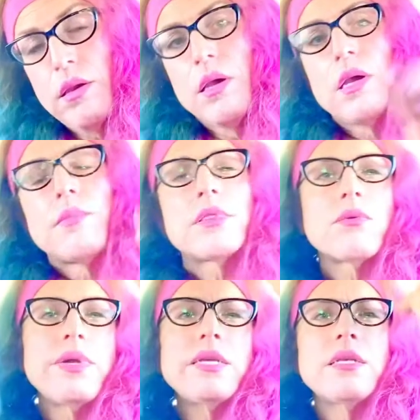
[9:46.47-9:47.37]
But the
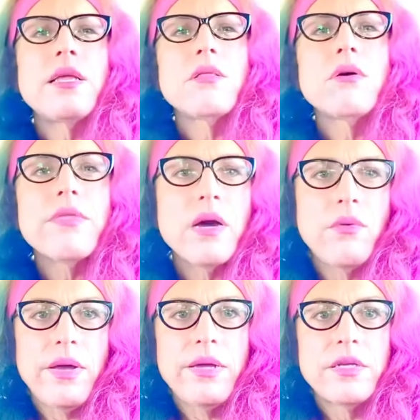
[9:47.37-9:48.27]
reason they look that
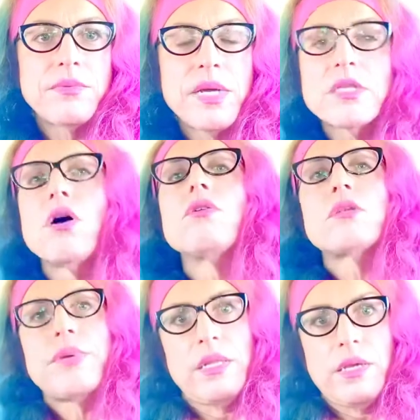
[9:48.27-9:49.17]
way is because
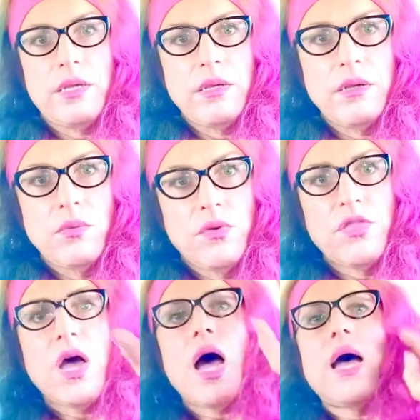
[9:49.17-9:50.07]
ultimately, with the
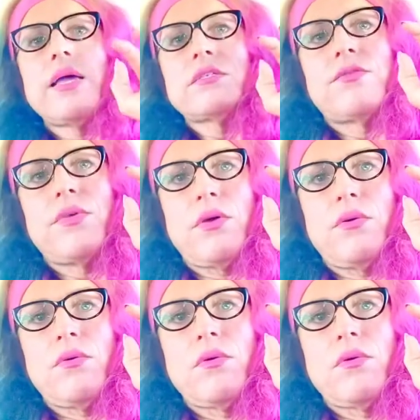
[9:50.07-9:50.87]
highest view,